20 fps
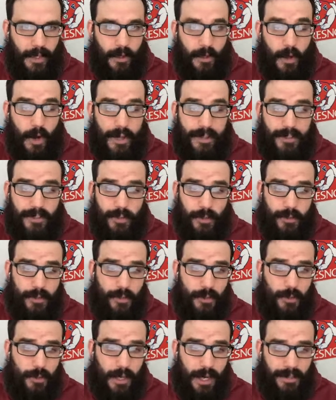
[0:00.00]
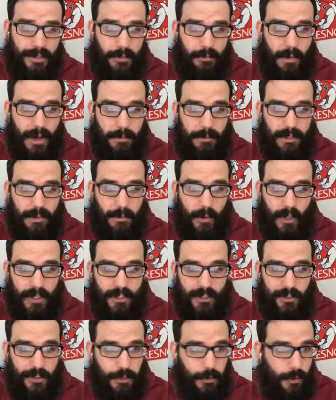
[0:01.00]
No, I think so too. I think my big one
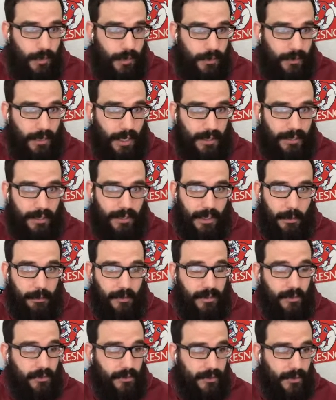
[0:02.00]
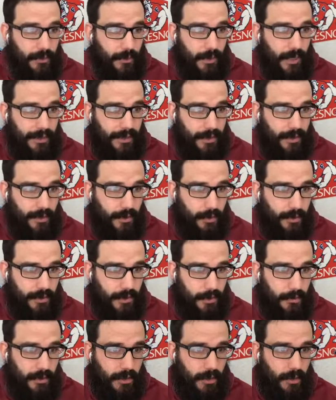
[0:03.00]
is Tua. I think they believe in Tua. I think Tua is
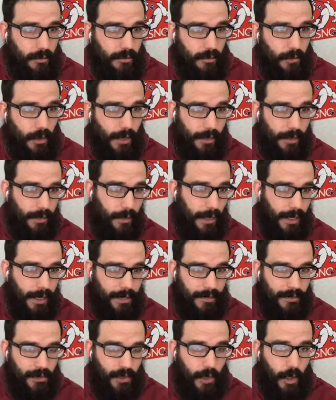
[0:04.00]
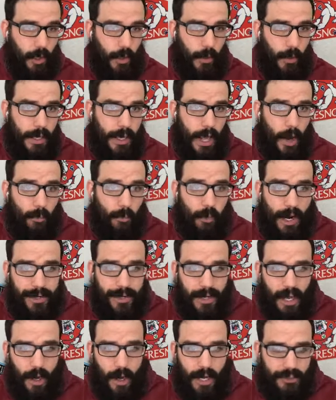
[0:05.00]
going to be QB1. And so right
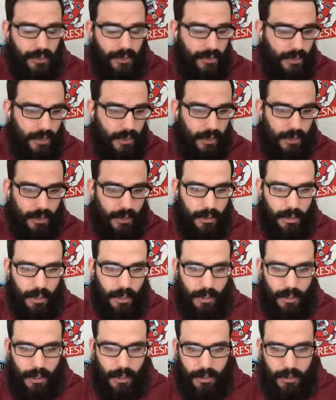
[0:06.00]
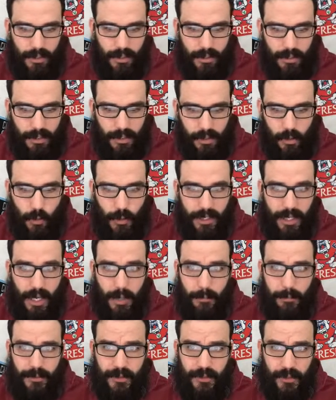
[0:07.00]
now, I just did a quick
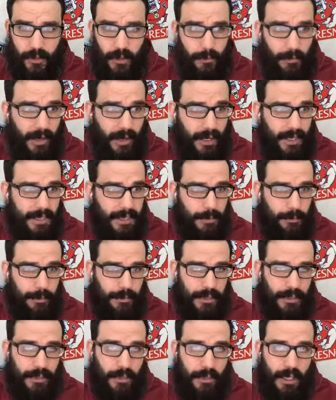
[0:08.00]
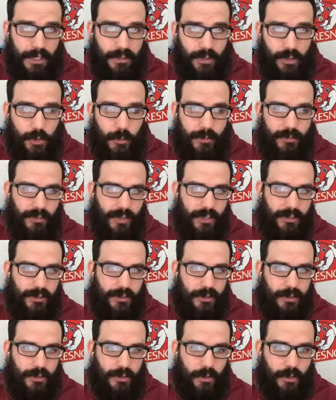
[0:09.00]
episode about ADP. In Superflex
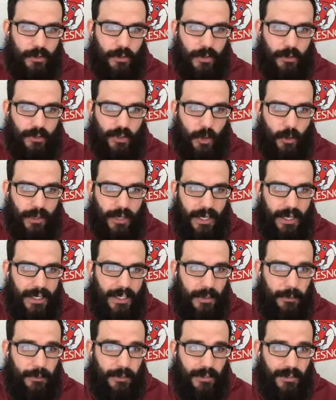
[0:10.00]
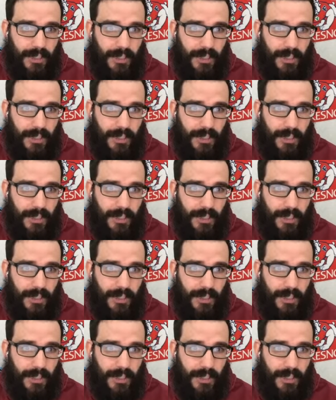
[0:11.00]
League, Tua is going to ADP